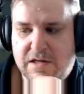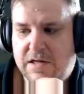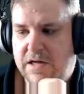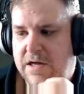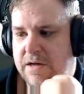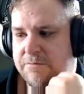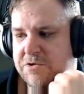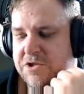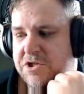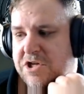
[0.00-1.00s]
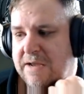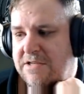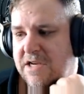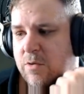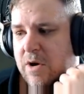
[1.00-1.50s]
Which is a shame, because
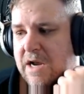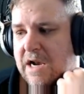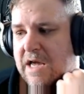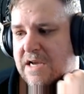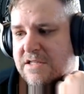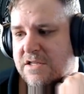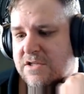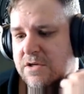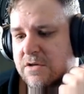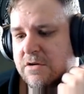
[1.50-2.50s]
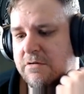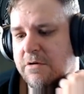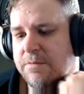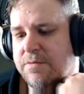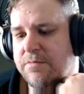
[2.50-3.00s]
I quite liked the
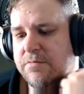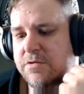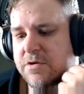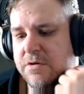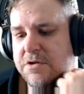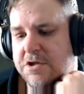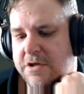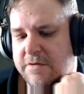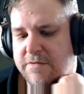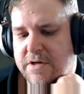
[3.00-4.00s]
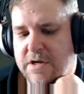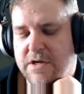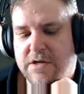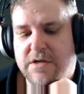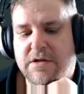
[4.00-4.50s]
Zul'Gurub dungeon in vanilla.
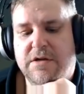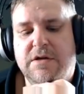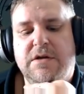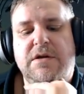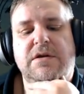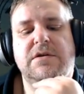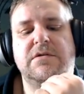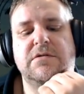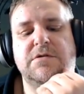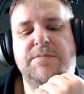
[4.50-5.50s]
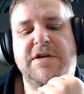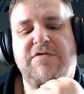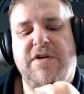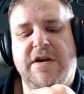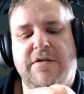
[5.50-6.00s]
I was a big
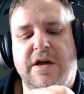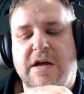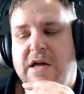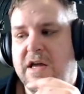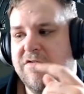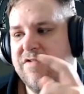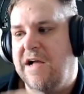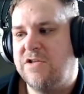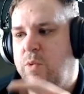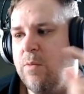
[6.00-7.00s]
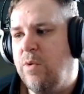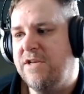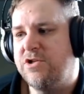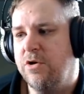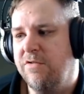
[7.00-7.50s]
fan of that. In fact, when we'd
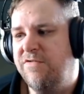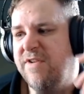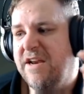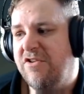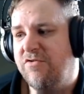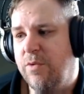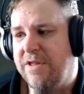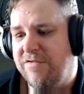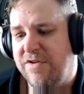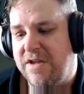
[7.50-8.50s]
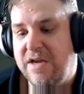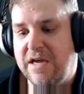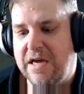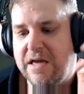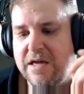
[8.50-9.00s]
sort of finished with it for
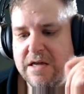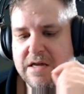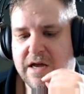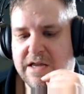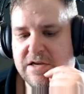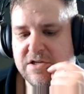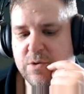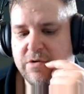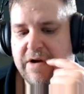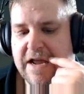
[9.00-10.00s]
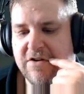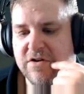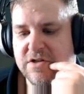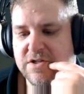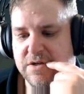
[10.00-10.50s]
gear, I used to arrange
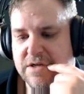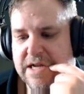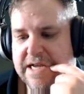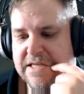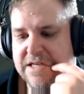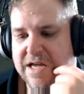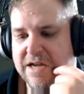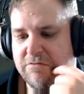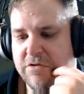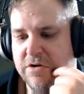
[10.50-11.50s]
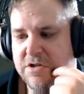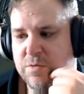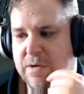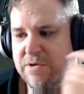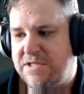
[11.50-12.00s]
on Sundays, like runs,
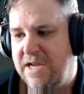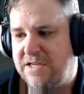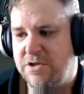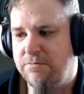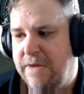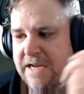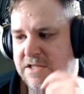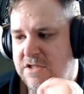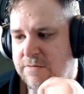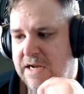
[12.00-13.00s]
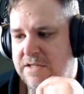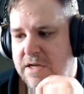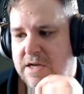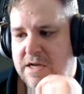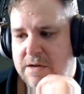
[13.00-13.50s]
where we'd take some mains and some outs.
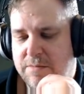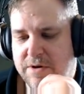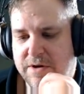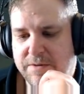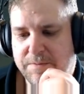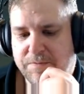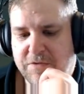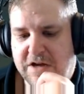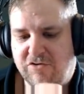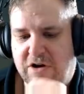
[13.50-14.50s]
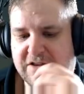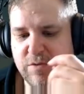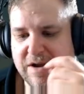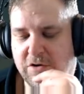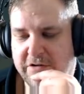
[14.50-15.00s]
But I tried to
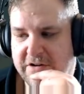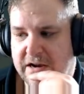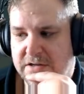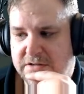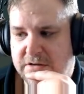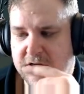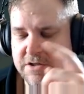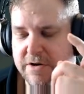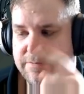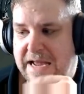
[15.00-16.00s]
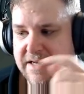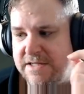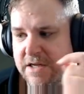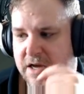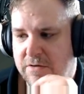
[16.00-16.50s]
encourage mains
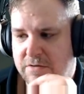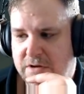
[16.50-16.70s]
to go